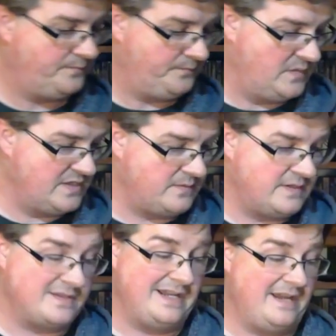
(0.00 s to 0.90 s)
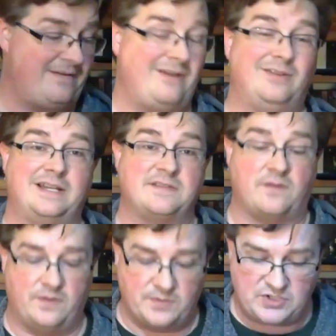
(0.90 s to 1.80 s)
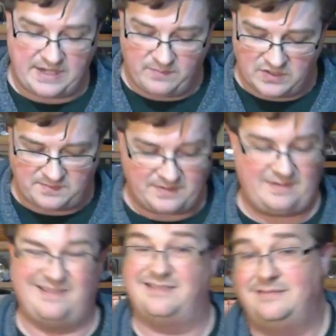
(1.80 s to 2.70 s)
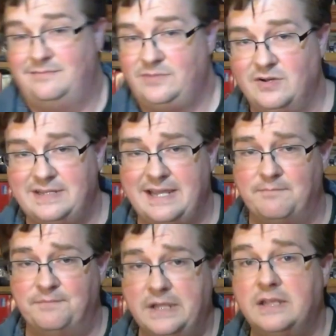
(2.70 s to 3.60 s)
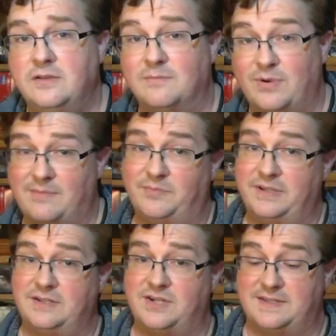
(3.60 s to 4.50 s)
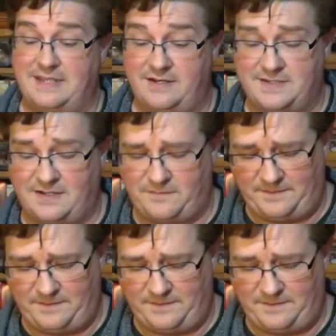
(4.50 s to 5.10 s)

This one doesn't have outlines for other chambers, but you're a DM. You can probably adjust that yourself.